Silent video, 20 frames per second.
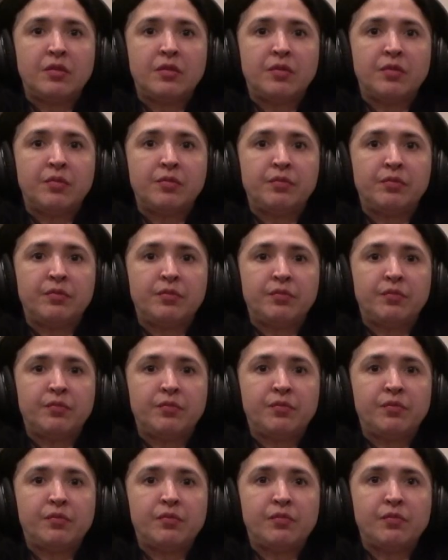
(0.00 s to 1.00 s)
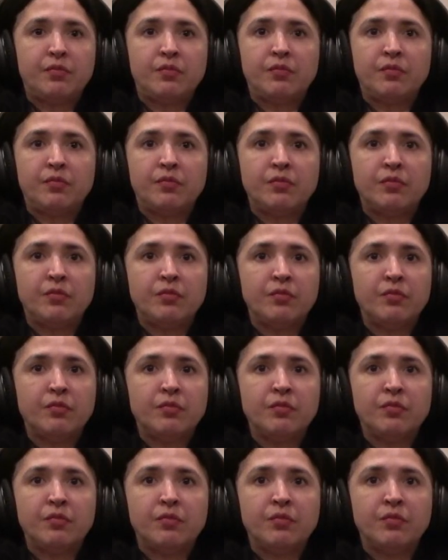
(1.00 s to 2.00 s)

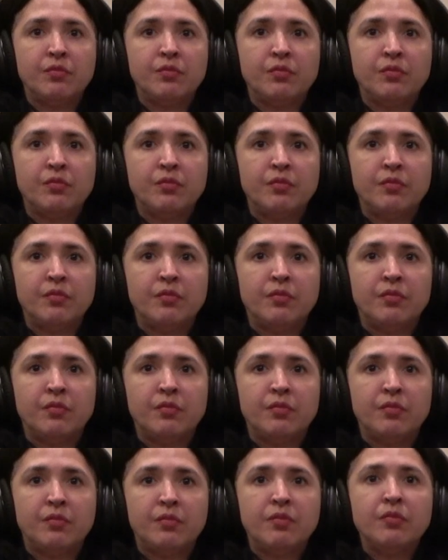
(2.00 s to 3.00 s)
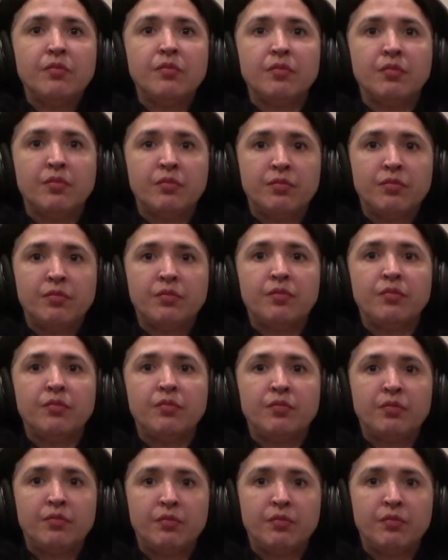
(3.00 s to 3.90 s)
No words are spoken by the person on screen.